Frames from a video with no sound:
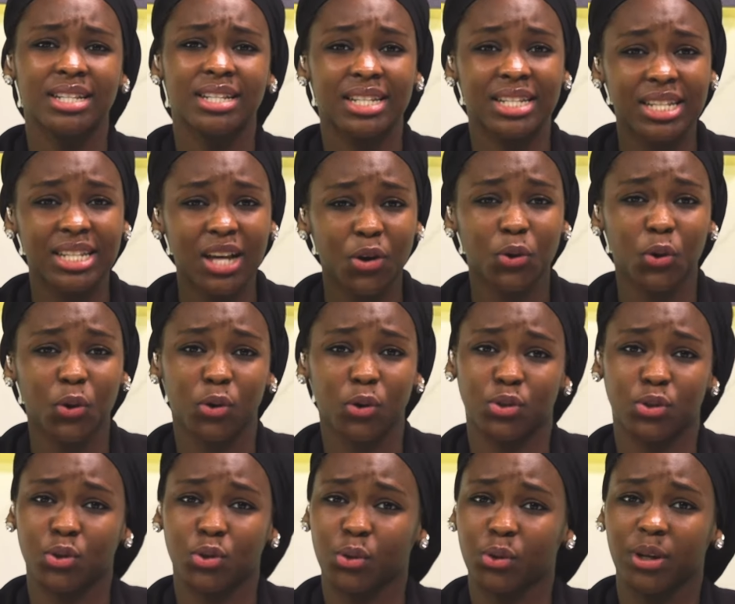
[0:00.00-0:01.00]
to tell your
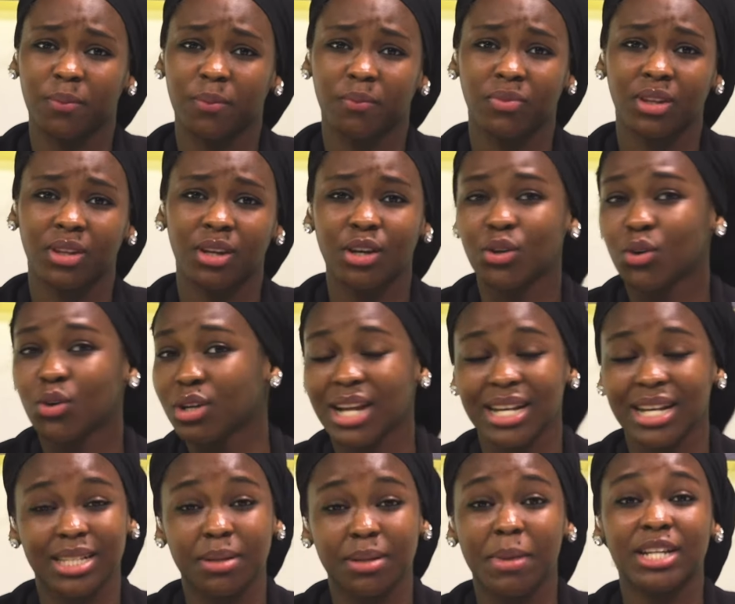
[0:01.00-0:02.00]
story, not
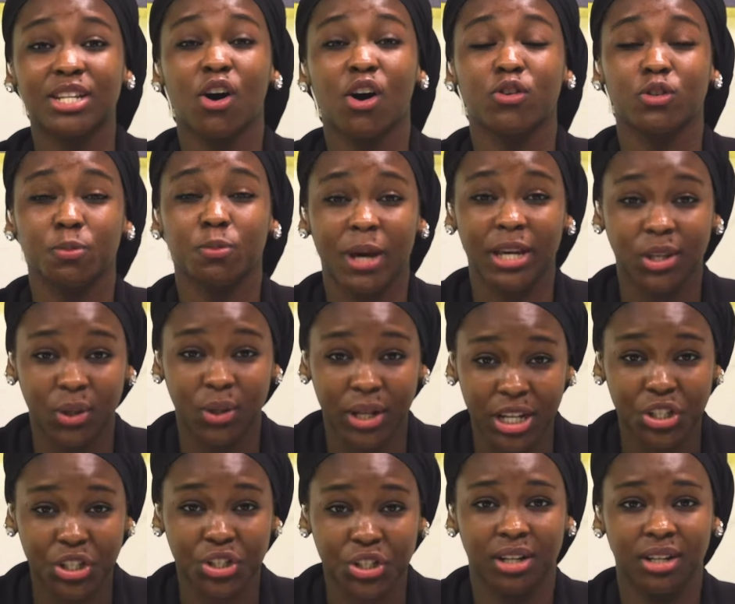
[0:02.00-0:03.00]
as a matter of
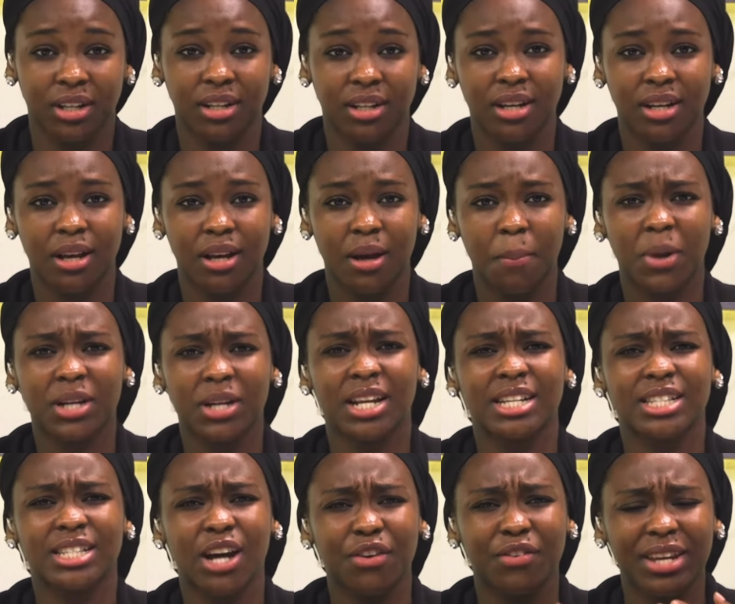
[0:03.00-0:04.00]
speculation, but
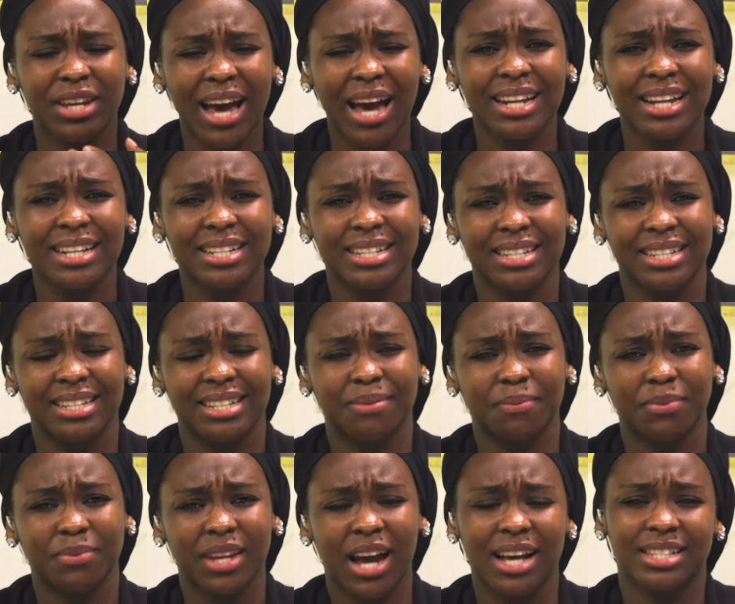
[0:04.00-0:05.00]
as our reality
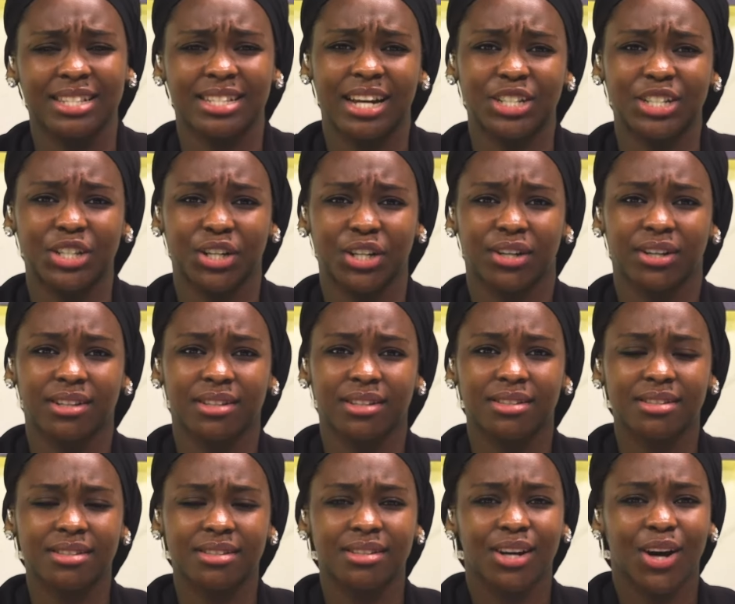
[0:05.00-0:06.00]
as
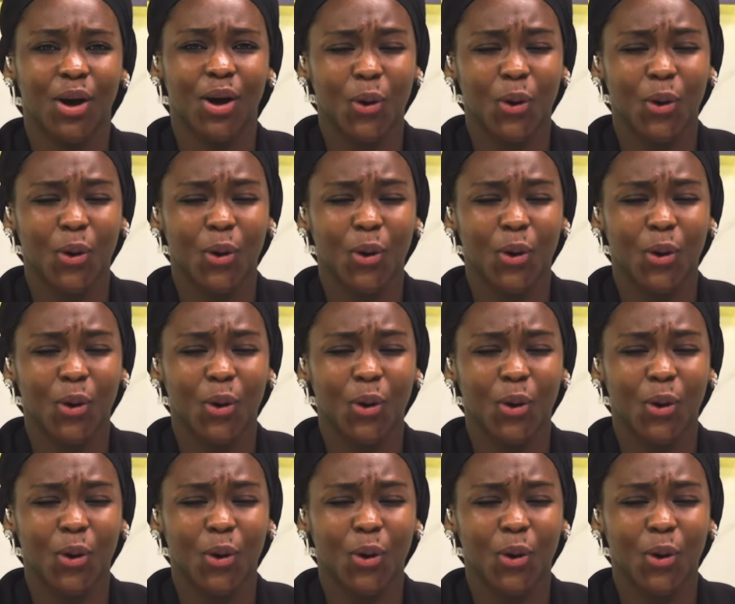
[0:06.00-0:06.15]
Nigerians.